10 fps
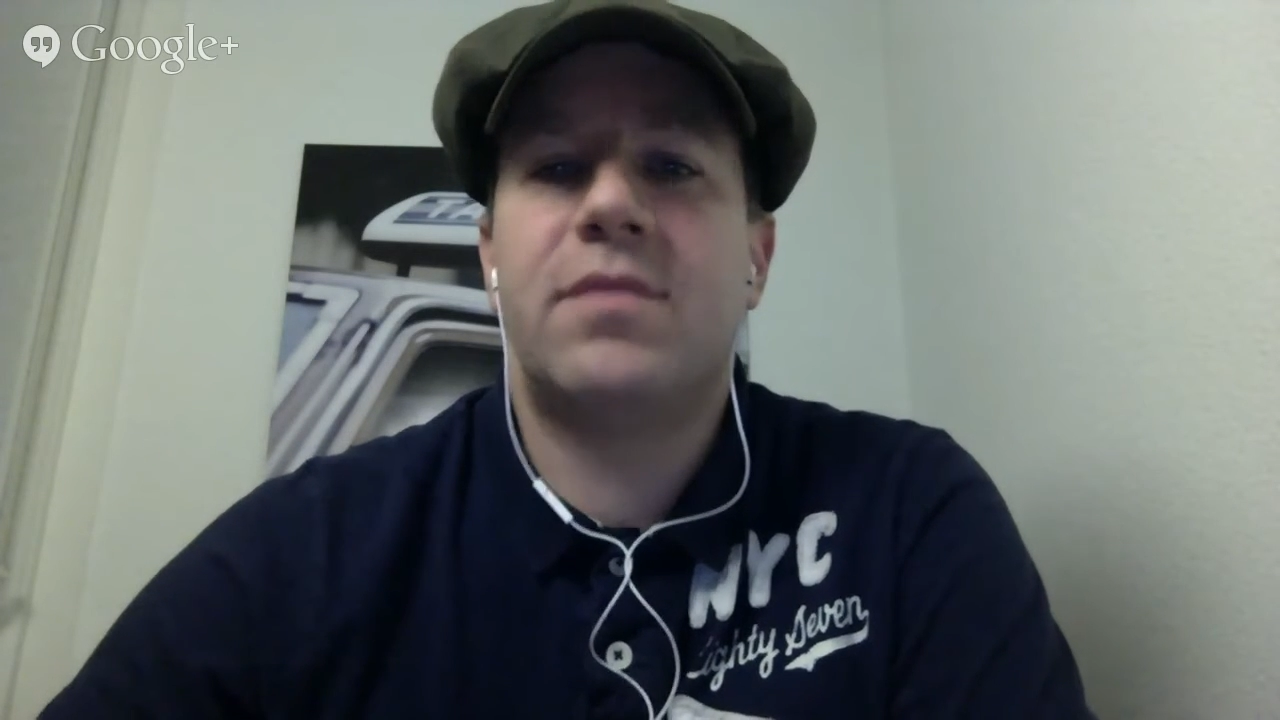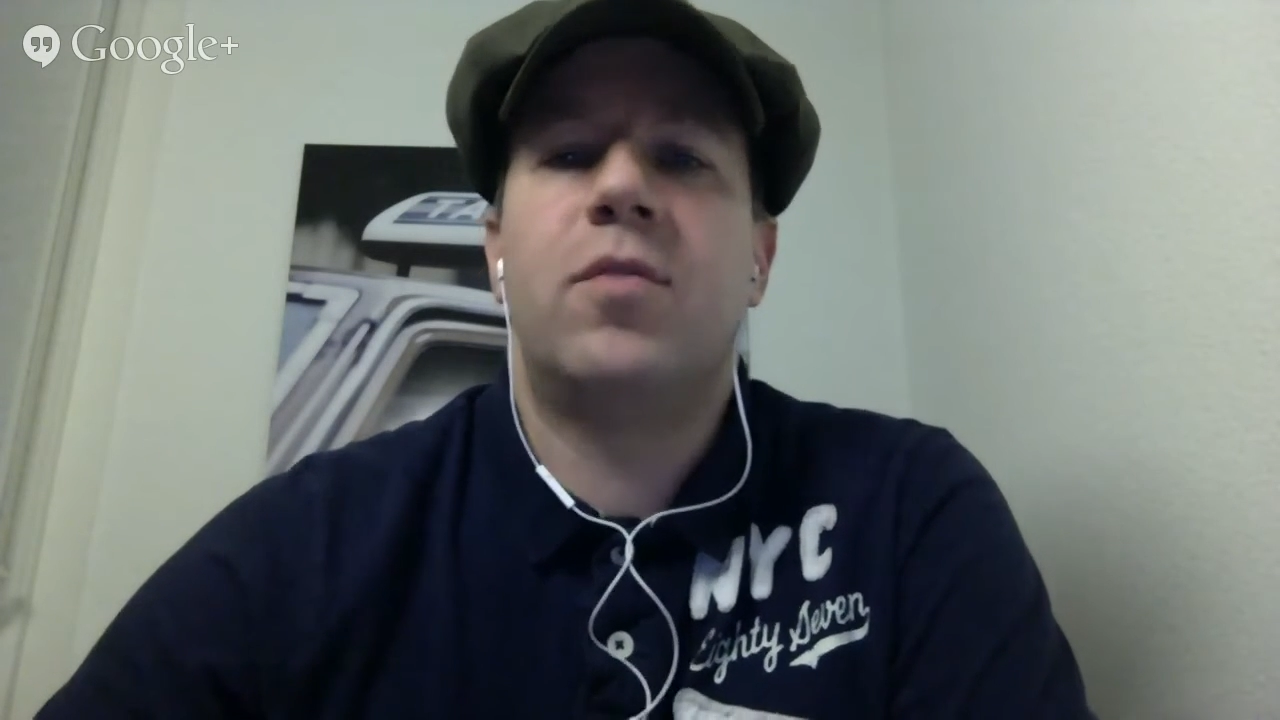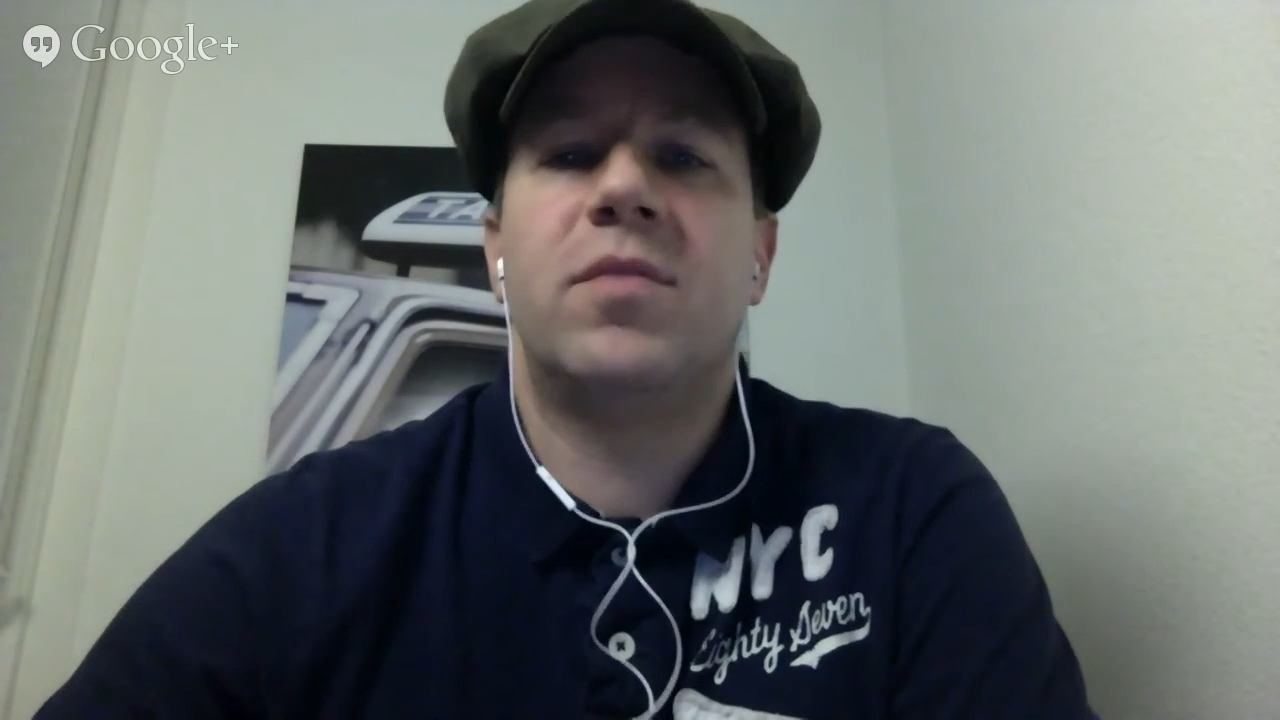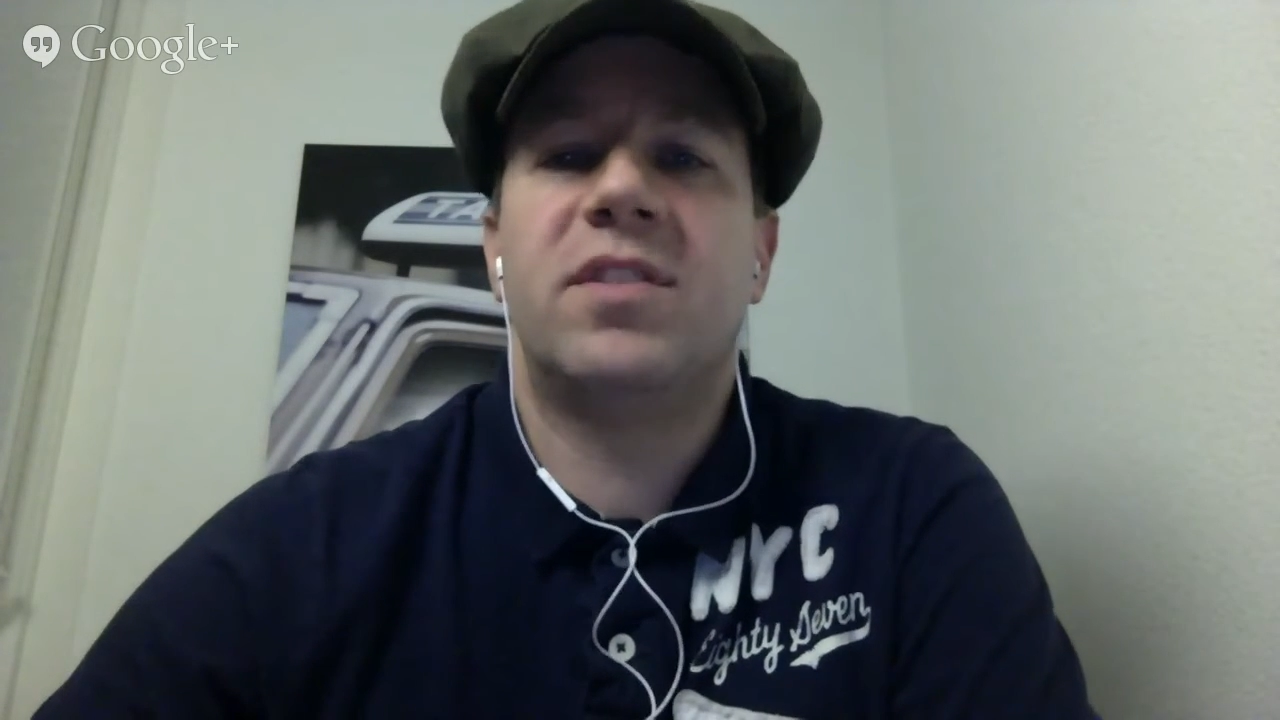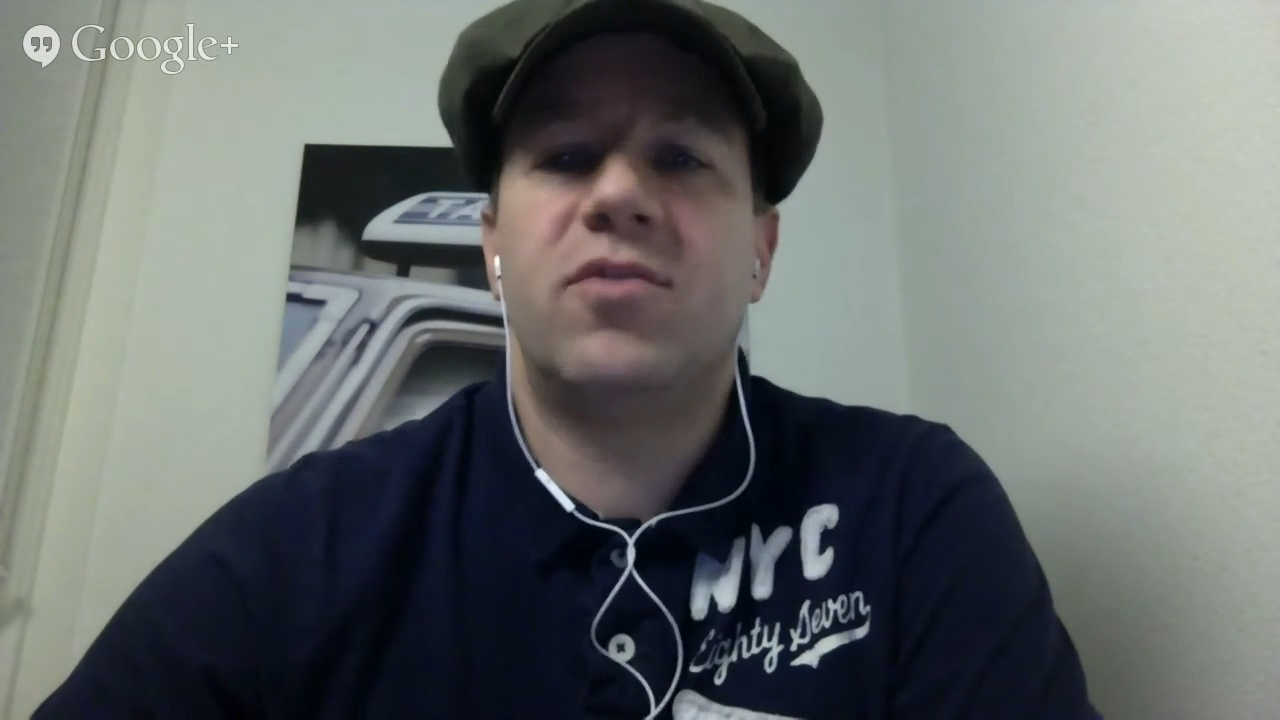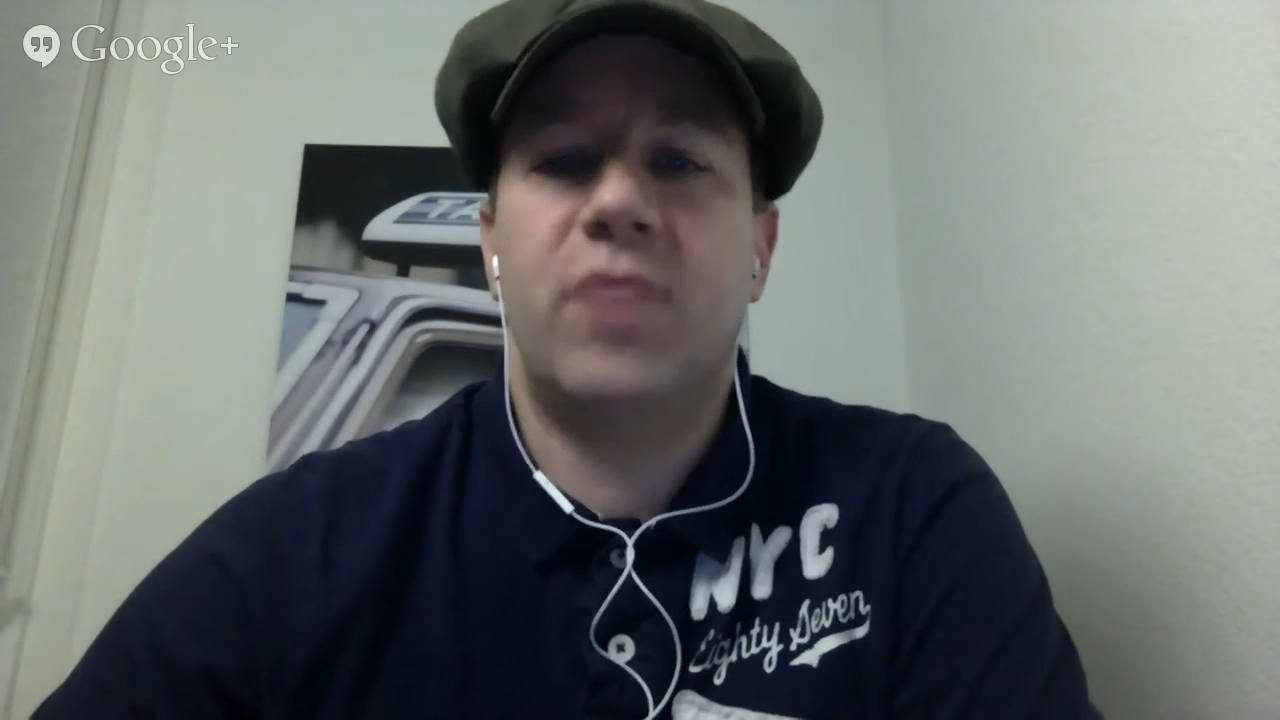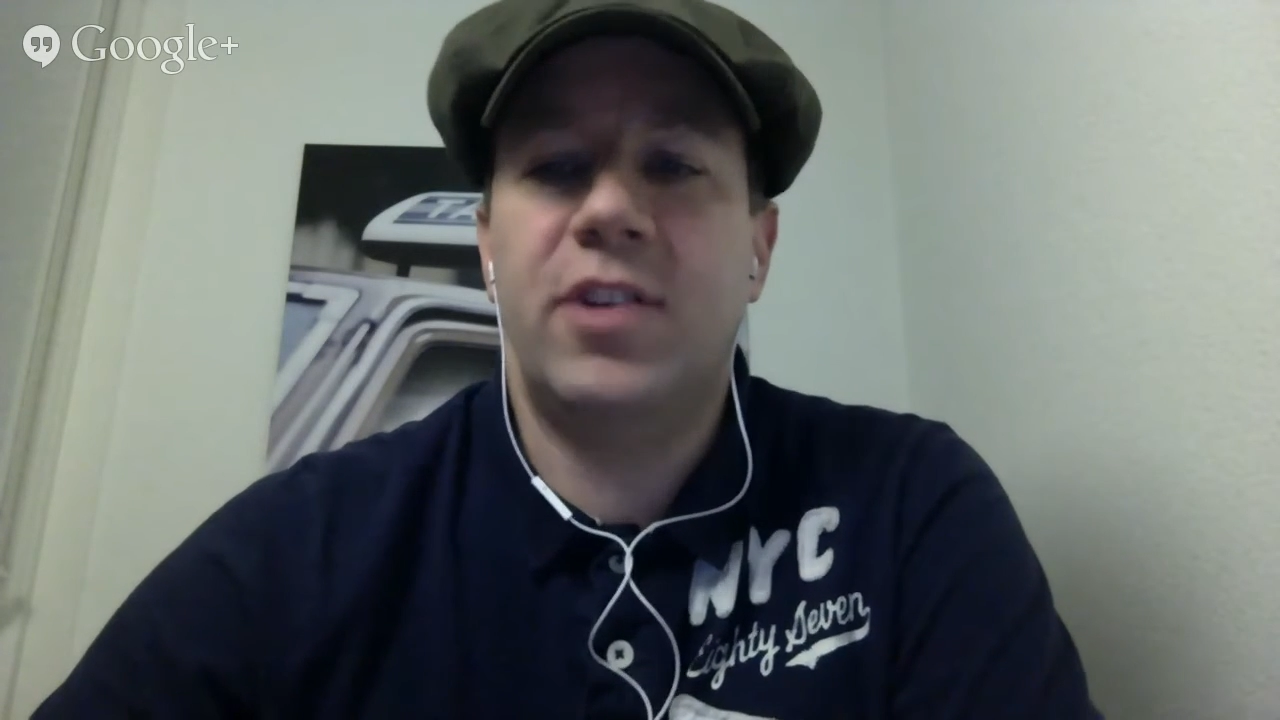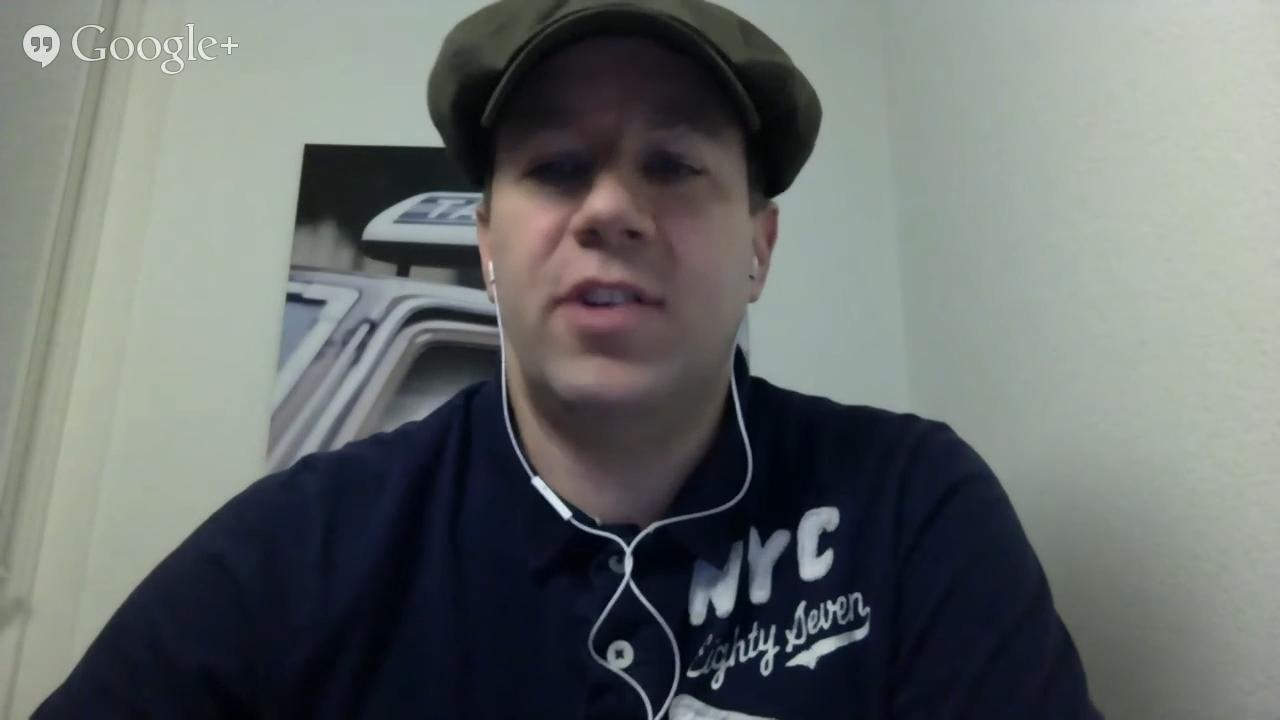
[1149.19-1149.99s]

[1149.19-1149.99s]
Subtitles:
stranger